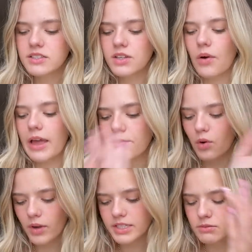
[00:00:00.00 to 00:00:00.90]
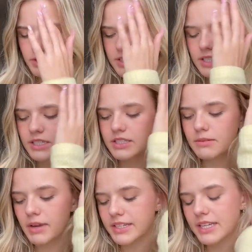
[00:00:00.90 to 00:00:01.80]
So I am going to BC to see
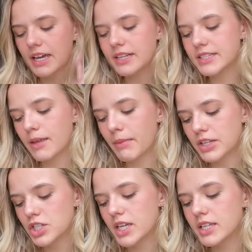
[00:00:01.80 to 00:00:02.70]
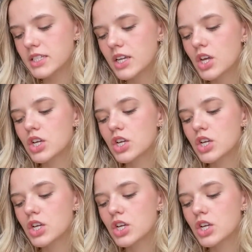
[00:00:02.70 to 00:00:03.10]
my dad, as I mentioned.